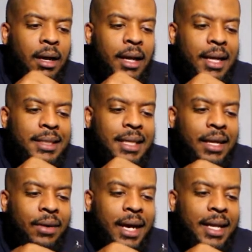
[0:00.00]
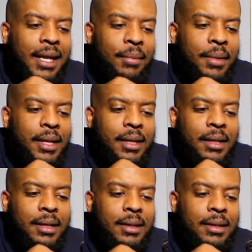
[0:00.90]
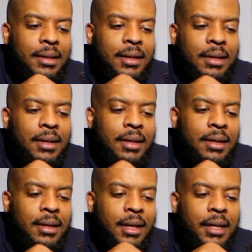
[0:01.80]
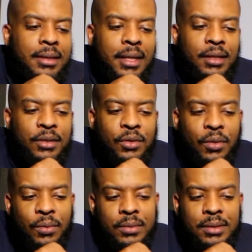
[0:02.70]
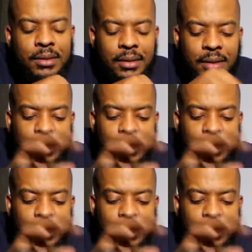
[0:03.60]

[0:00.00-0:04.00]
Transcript: Like I said, I don't have that many of these container store ones.